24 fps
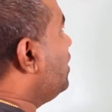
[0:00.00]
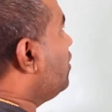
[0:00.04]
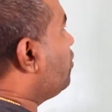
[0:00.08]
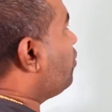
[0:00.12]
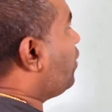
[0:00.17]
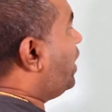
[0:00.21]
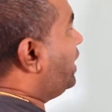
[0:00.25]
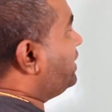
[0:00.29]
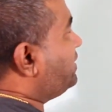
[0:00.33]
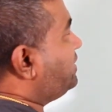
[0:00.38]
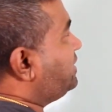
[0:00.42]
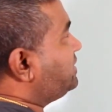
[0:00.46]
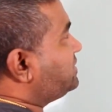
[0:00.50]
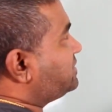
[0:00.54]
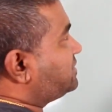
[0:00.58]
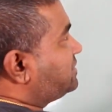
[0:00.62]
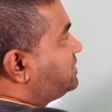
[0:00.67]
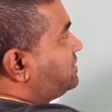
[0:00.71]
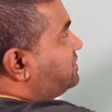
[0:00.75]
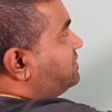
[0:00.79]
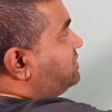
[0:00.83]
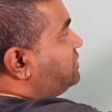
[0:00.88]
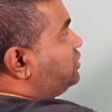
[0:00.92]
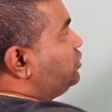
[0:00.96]
What this
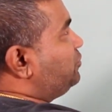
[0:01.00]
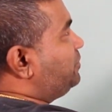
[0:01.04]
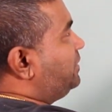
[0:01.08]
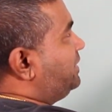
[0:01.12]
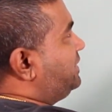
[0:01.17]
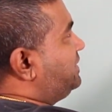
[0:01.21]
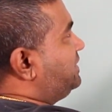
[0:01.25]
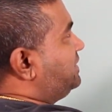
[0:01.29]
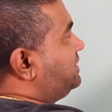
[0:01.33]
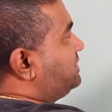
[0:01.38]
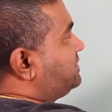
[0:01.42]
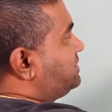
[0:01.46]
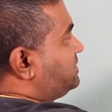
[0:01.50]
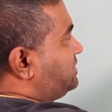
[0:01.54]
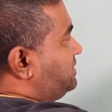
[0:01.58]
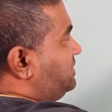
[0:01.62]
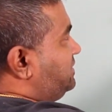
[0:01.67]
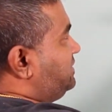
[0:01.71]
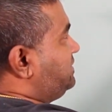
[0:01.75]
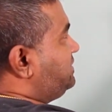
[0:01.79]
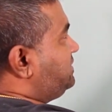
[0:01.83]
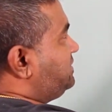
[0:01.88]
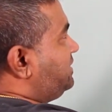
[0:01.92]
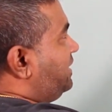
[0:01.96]
consumer does
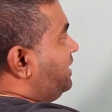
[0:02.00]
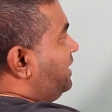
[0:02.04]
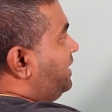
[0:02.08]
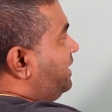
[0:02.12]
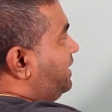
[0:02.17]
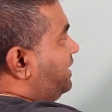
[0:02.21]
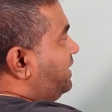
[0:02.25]
is,